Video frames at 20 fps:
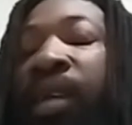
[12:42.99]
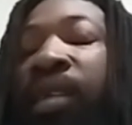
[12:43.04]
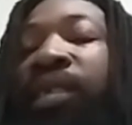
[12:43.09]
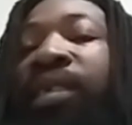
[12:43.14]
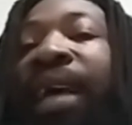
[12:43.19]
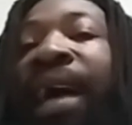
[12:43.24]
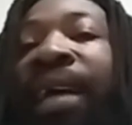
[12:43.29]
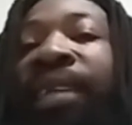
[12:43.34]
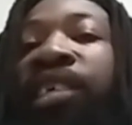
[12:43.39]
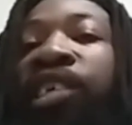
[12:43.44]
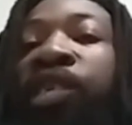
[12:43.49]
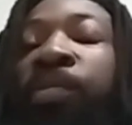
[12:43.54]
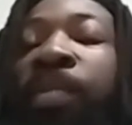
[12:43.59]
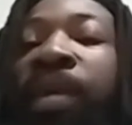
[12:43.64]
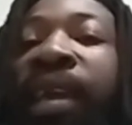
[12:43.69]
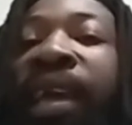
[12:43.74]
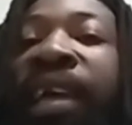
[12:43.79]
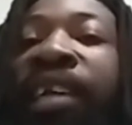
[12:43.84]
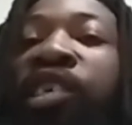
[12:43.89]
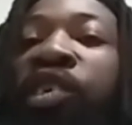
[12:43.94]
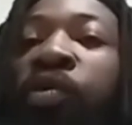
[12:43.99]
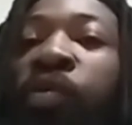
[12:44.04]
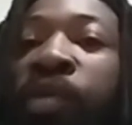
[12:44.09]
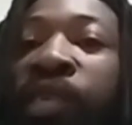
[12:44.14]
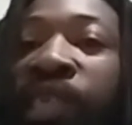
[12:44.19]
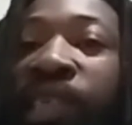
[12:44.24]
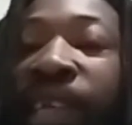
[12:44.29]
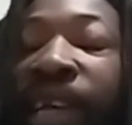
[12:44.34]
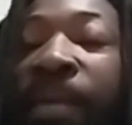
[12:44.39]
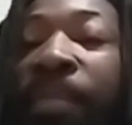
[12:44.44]
Scientists began to
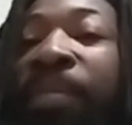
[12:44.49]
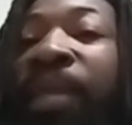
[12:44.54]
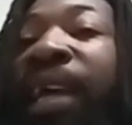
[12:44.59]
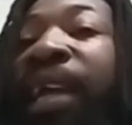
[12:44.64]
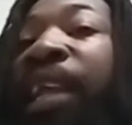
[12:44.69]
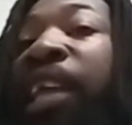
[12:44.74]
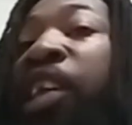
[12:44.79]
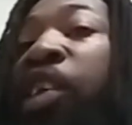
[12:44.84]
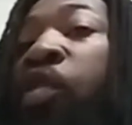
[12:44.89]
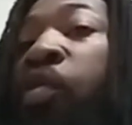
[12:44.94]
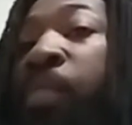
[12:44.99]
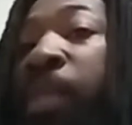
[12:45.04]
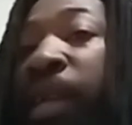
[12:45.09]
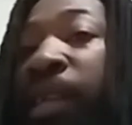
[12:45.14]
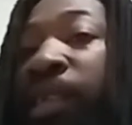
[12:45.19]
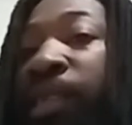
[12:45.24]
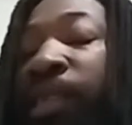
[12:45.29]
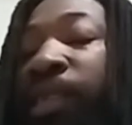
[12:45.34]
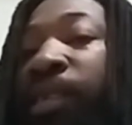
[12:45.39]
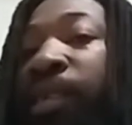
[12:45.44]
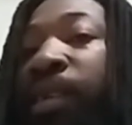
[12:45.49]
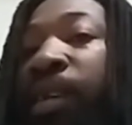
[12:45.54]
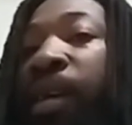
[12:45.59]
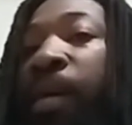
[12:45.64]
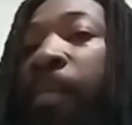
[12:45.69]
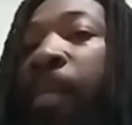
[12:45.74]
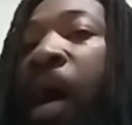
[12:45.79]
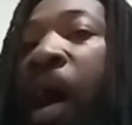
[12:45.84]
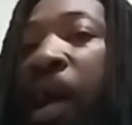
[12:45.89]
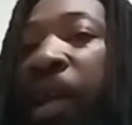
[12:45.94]
accept that humans,
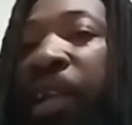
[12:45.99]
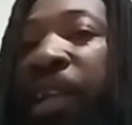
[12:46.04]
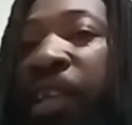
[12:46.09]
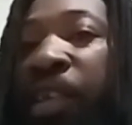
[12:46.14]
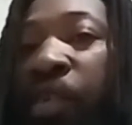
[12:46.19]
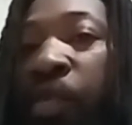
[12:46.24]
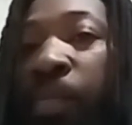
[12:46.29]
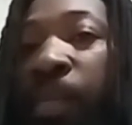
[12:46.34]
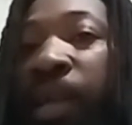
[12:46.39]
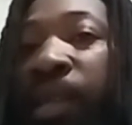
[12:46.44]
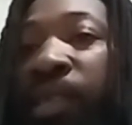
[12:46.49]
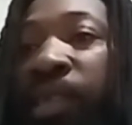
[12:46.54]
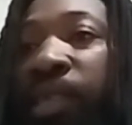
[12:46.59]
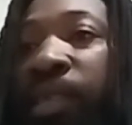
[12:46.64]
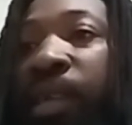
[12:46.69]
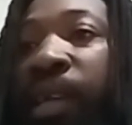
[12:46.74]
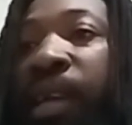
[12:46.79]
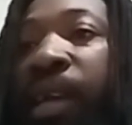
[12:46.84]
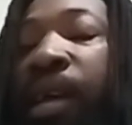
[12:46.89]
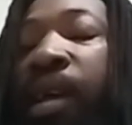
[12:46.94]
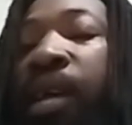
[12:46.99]
modern humans,